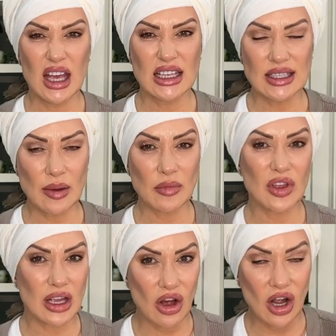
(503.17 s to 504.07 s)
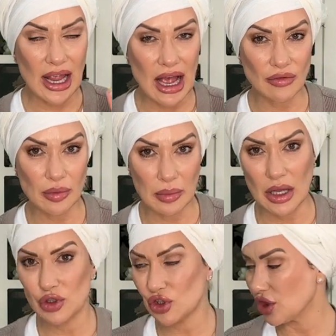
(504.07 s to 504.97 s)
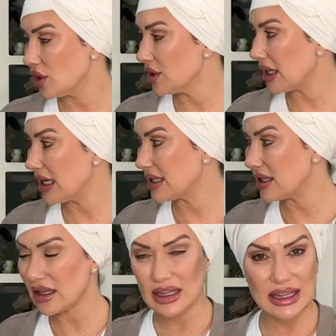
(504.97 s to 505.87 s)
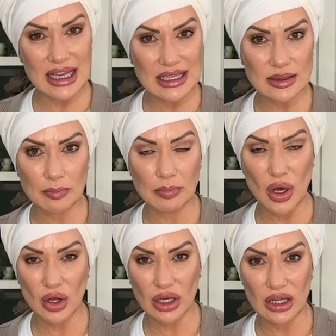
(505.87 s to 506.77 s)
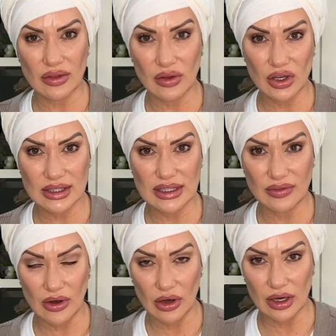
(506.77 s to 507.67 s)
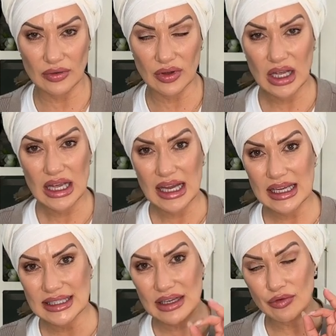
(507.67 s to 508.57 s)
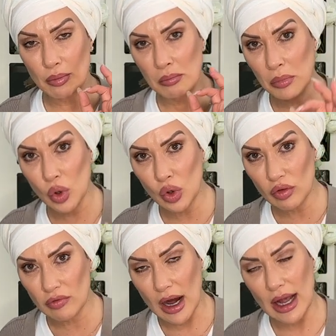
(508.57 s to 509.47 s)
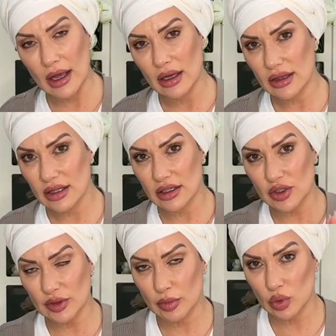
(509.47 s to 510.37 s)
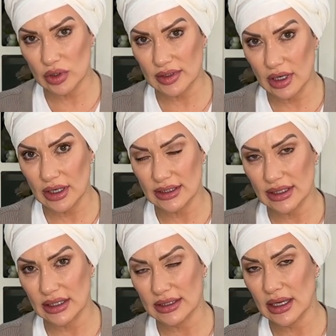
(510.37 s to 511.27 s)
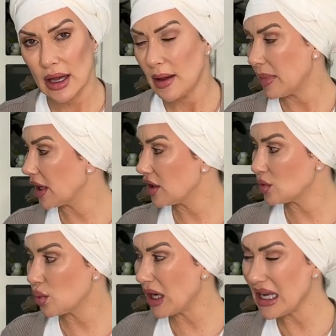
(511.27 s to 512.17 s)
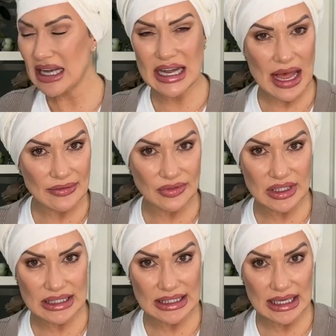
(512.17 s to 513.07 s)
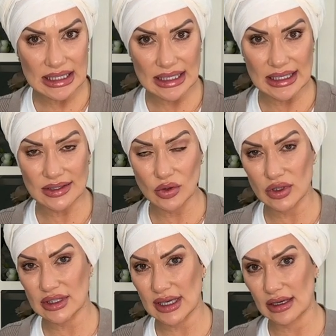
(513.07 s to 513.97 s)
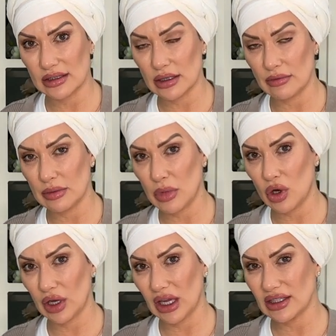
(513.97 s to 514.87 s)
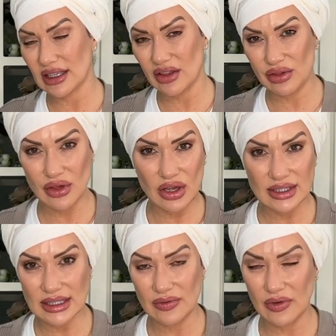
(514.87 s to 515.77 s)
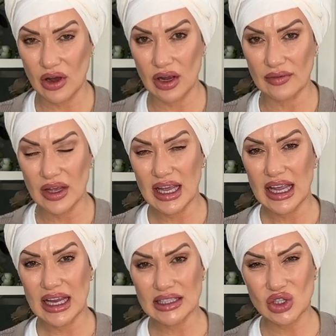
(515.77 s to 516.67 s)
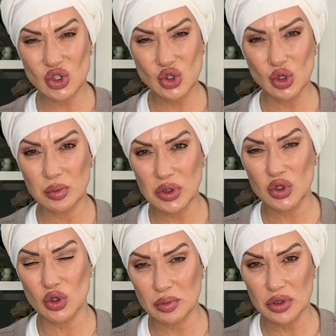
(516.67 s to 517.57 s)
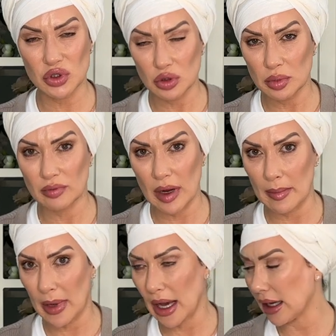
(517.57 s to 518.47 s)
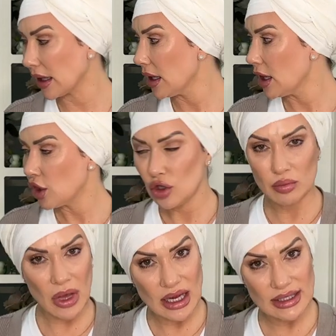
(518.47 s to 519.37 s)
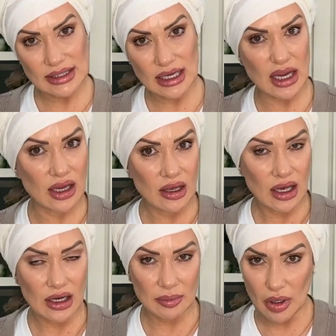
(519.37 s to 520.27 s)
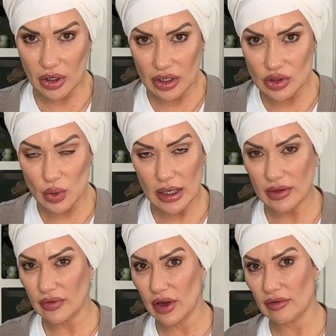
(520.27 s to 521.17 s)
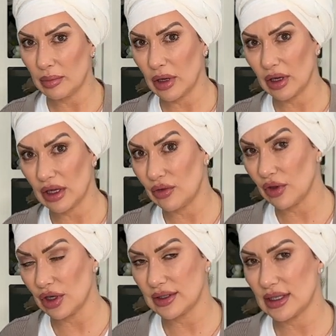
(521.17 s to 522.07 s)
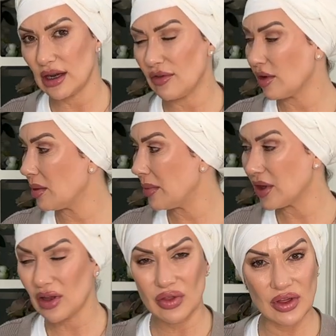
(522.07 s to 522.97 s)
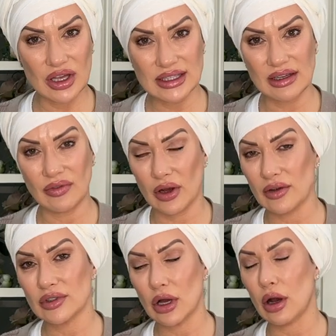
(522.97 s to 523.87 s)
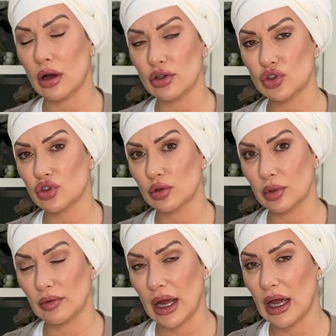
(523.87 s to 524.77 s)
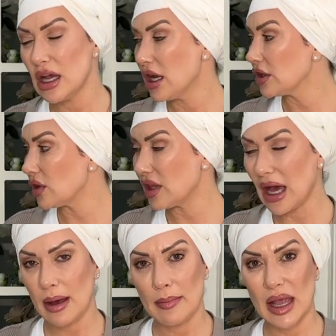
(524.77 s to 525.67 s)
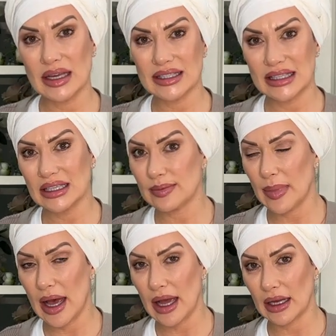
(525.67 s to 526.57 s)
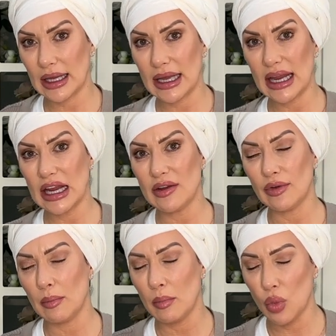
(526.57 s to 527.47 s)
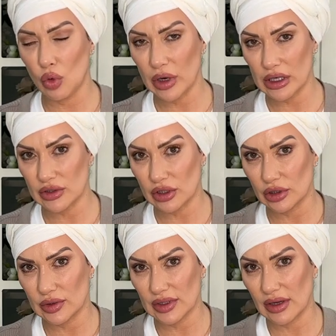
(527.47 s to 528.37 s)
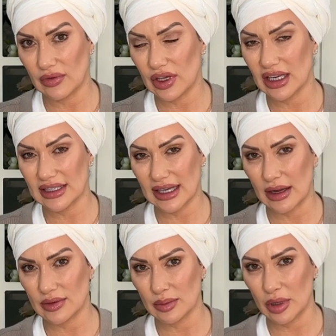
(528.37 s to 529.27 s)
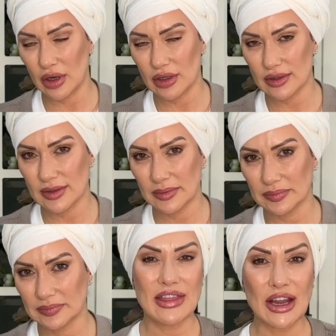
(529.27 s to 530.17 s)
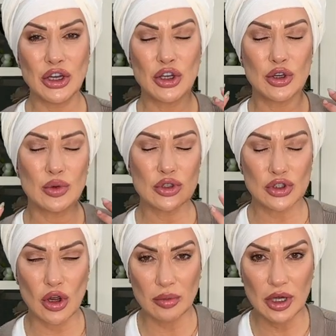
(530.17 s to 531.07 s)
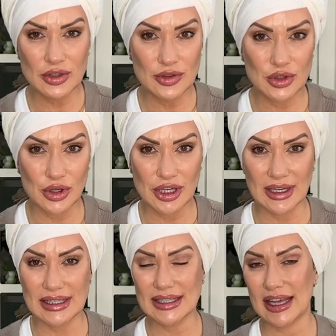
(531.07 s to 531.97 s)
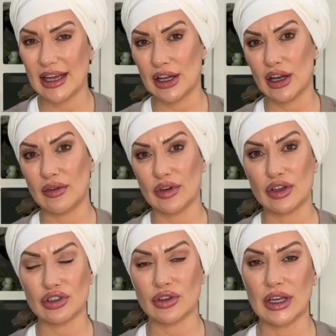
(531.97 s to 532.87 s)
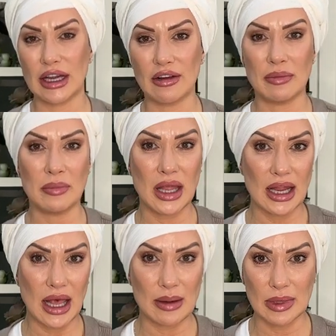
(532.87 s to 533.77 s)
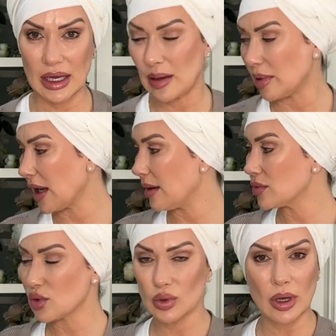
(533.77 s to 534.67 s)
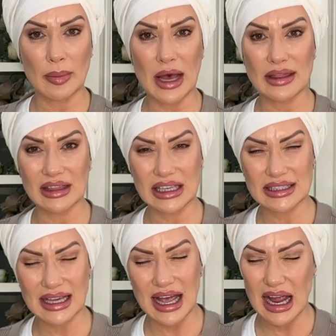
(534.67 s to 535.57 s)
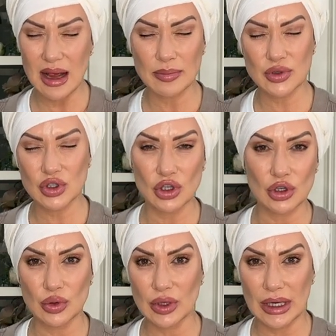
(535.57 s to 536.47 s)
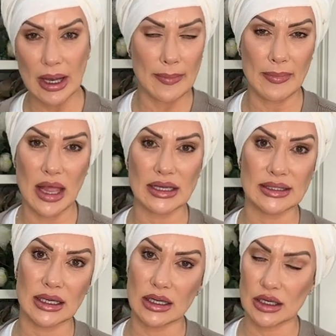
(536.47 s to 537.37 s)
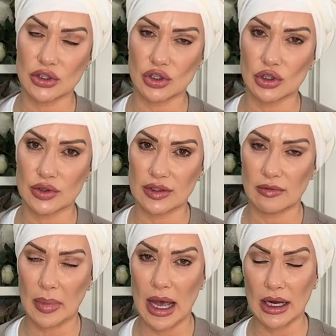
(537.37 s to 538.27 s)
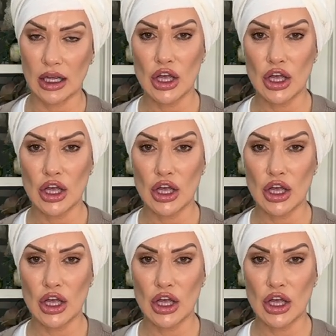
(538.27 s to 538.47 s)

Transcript: Something I haven't mentioned is that this Birkin 35 is even more rare than the smaller sizes, because we never see these on the secondary market. A 35 is a super, super, super rare bag. You may see a Birkin 25, a Birkin 30 even, but the 35s are super rare. So that makes this bag even more exclusive than its counterparts. Thank you so much for joining us here at Love Luxury and hearing me, Emily Abraham, talk about this absolutely amazing exclusive bag.